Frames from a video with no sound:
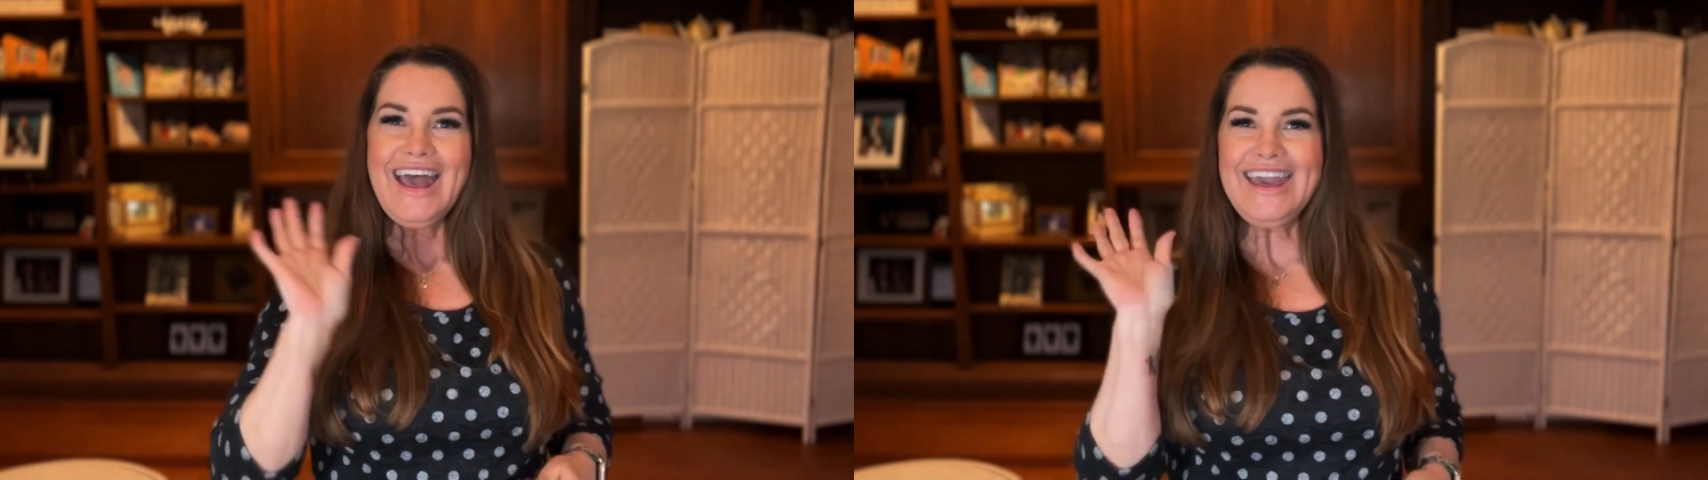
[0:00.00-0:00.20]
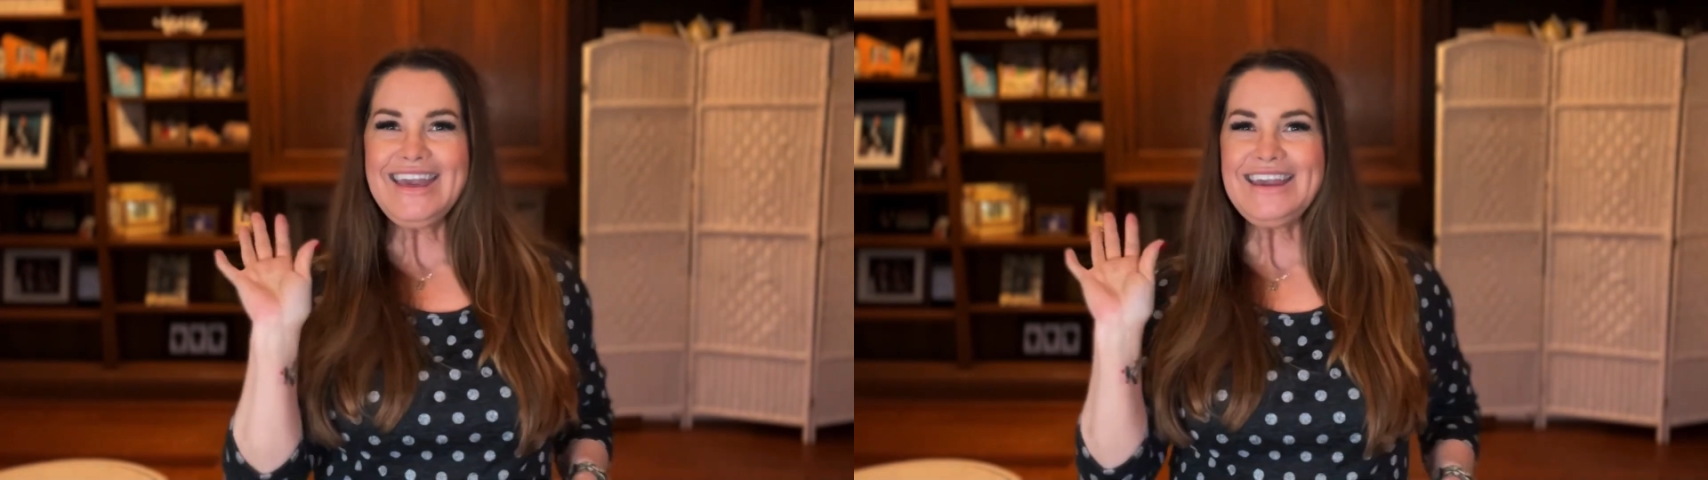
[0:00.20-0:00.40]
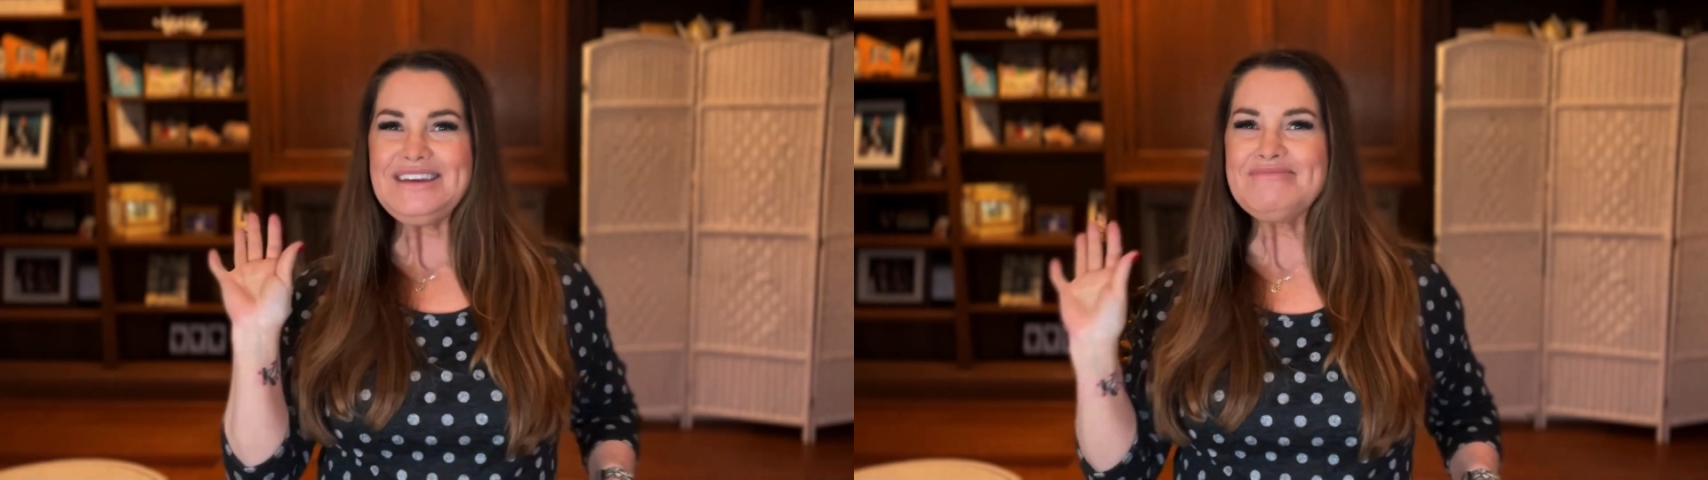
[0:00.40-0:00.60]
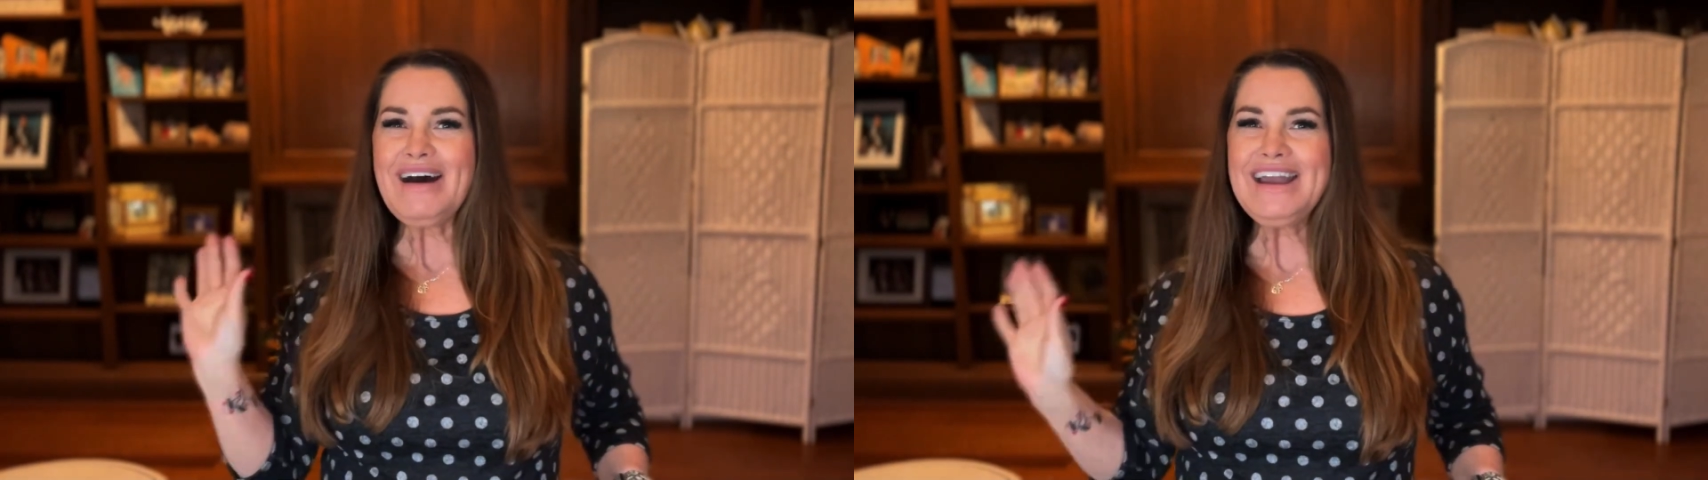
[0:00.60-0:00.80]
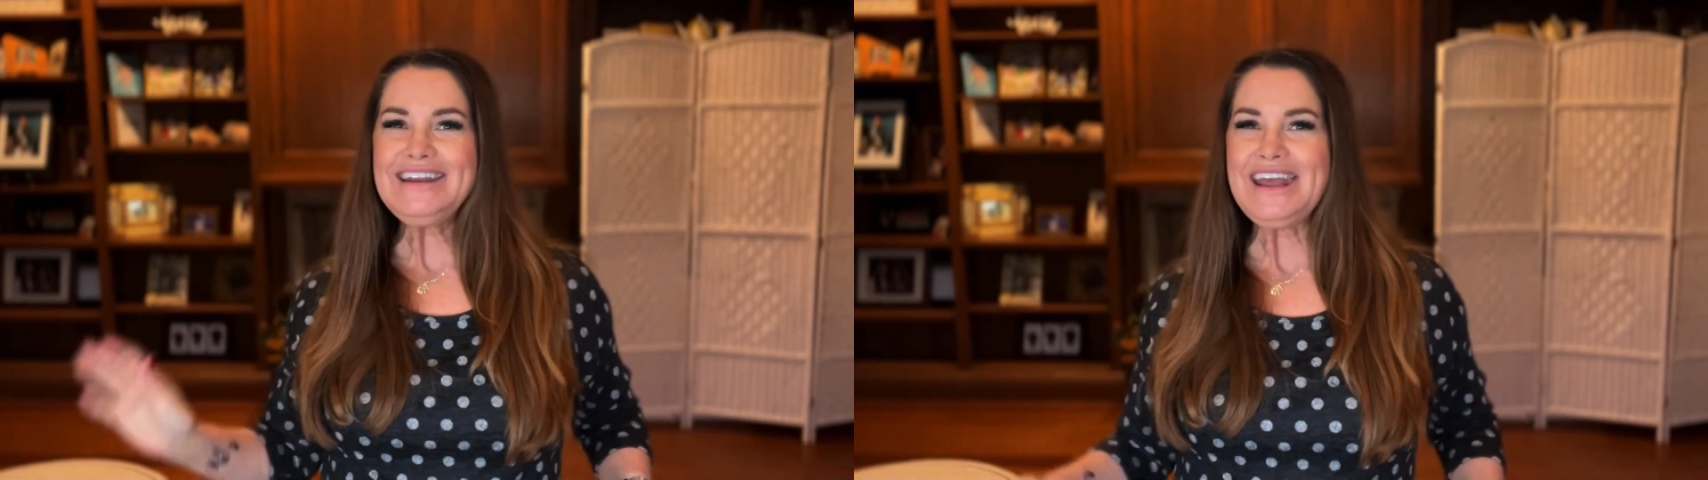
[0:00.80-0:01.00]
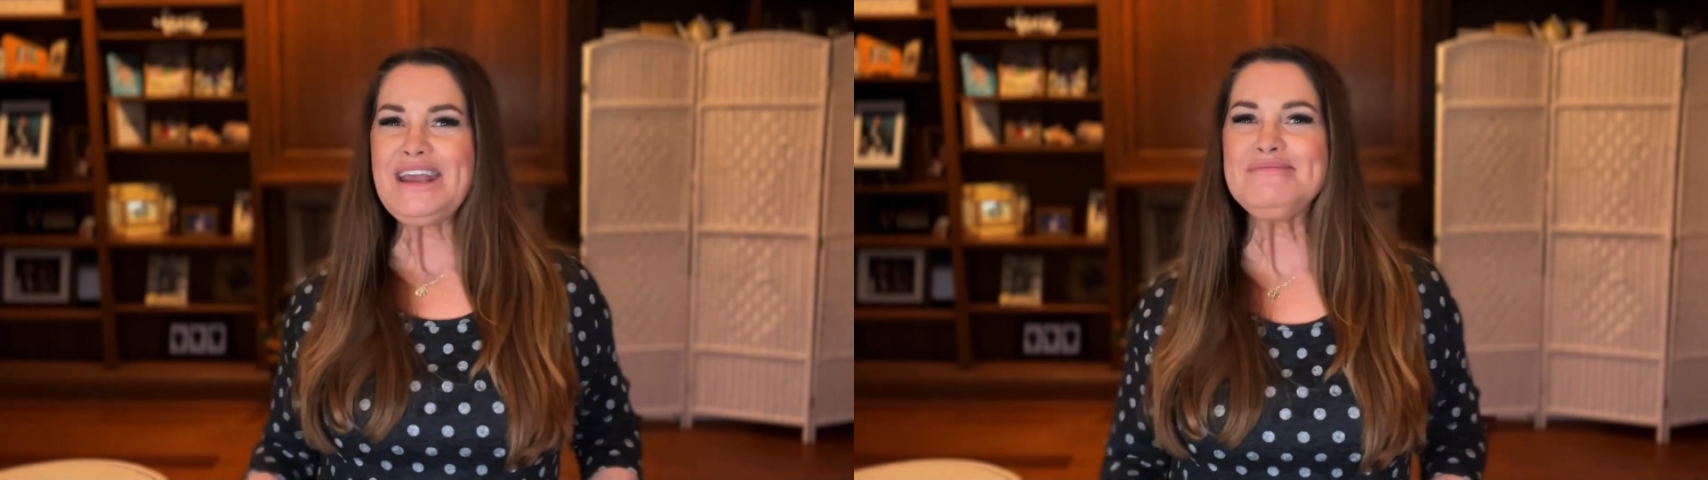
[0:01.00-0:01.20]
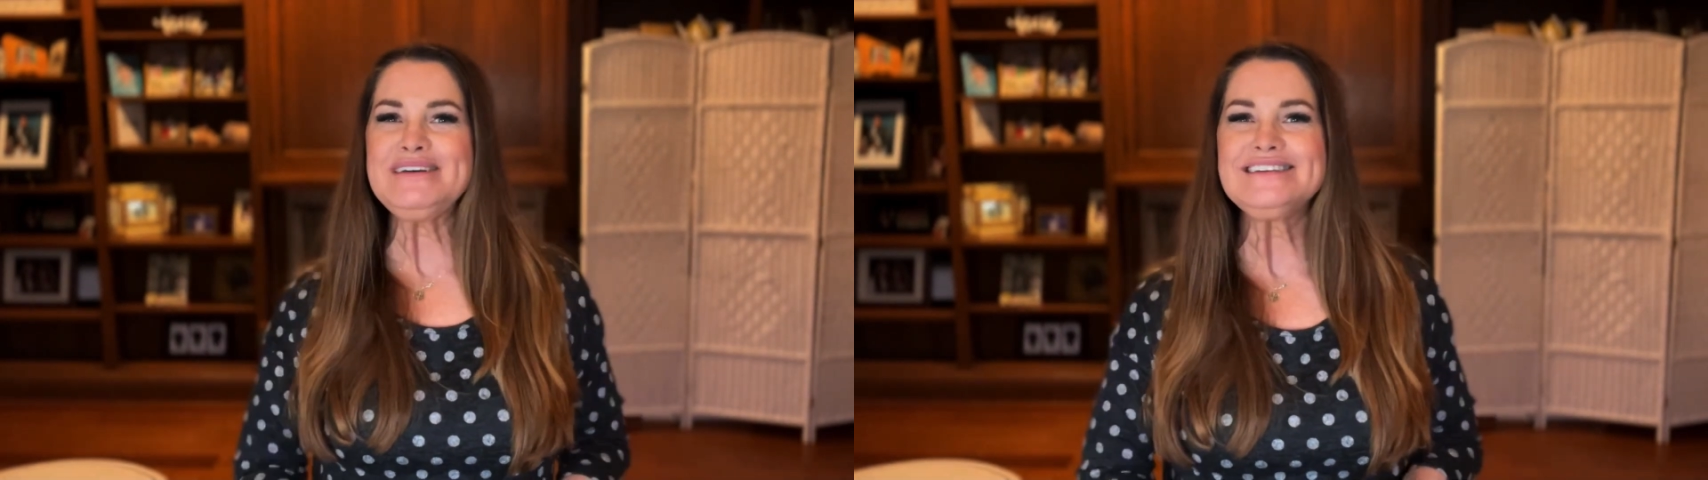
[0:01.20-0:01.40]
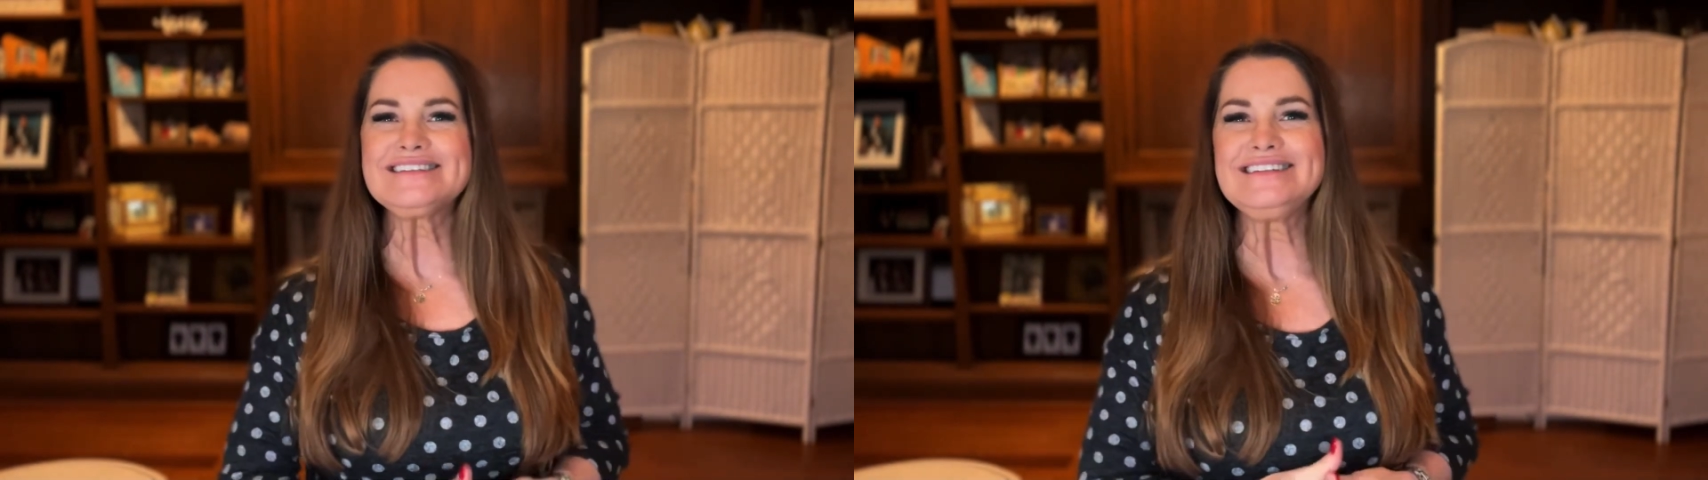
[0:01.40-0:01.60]
Hey, my name
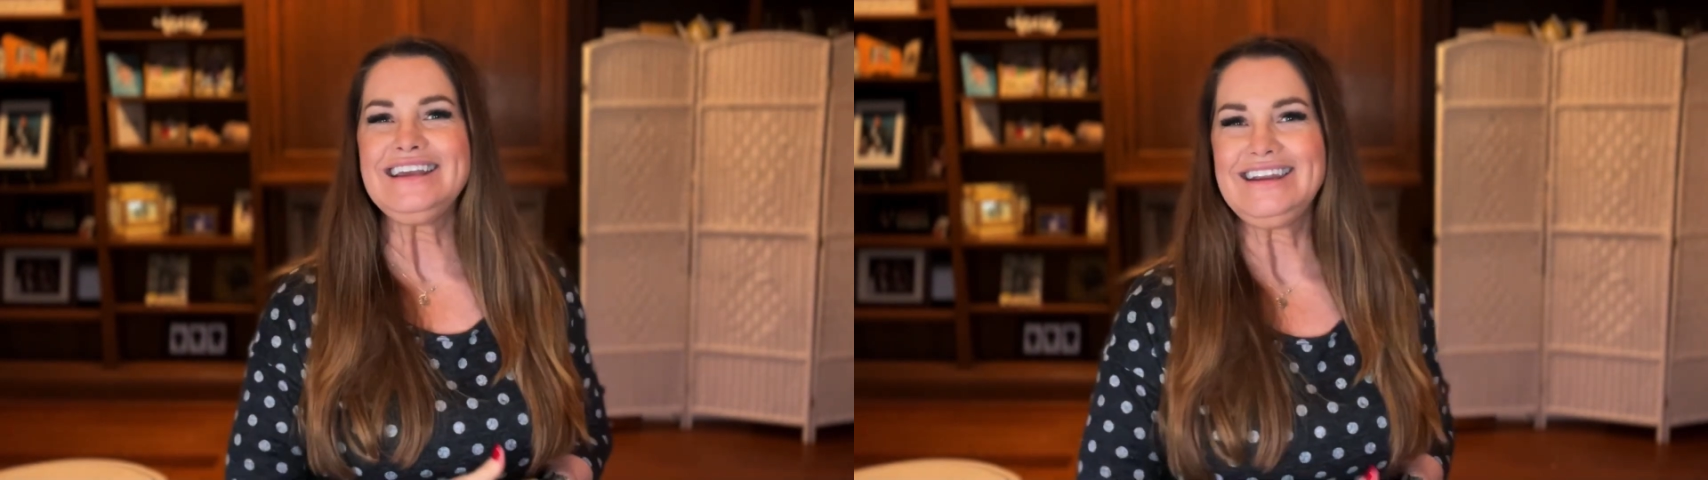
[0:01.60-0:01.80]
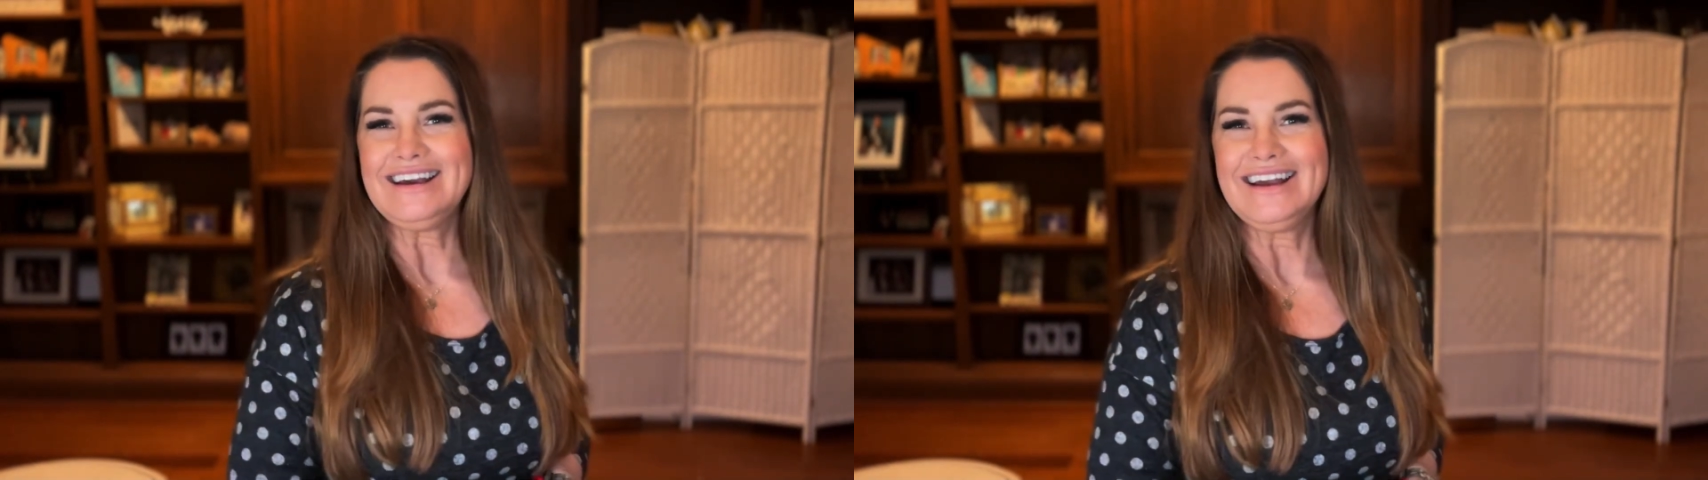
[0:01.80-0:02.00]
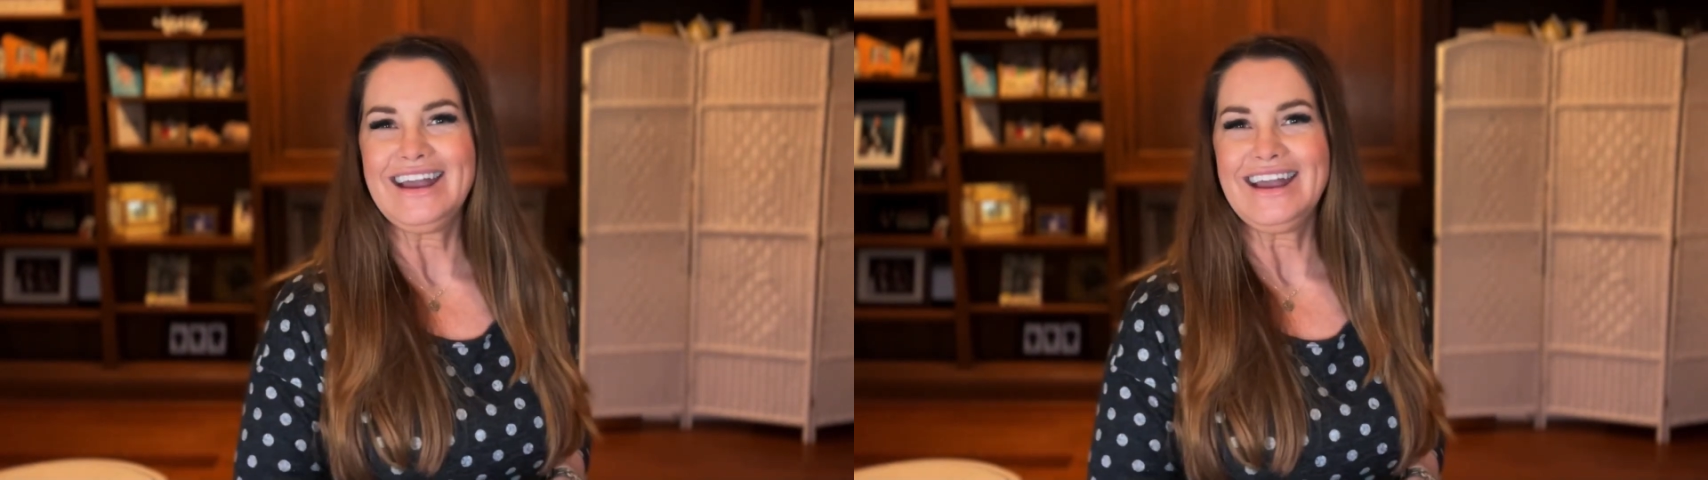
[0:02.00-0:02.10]
is Nina